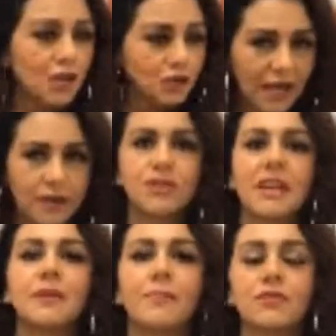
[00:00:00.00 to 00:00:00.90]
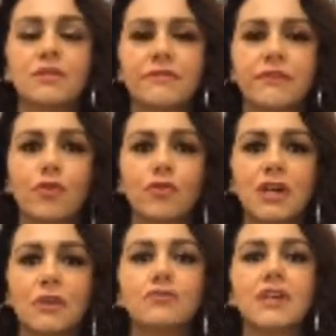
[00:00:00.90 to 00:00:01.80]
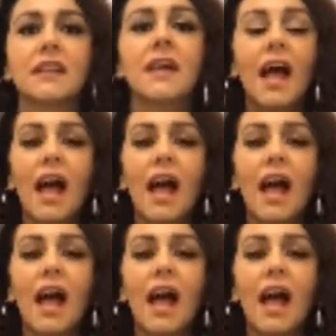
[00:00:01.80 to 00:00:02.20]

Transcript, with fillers: childcare bills if they've got children,